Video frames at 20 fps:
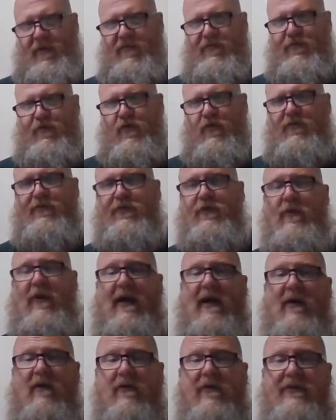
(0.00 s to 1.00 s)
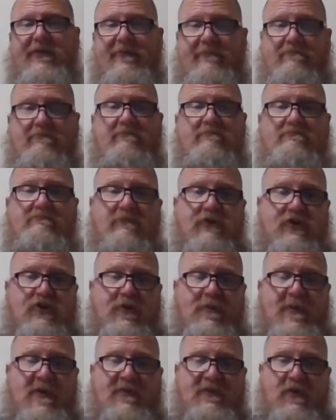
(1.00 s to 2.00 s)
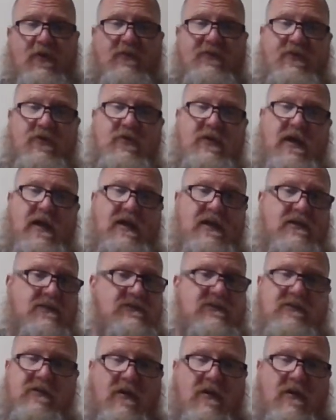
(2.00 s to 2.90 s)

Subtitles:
be for a few hours, could be for a few days.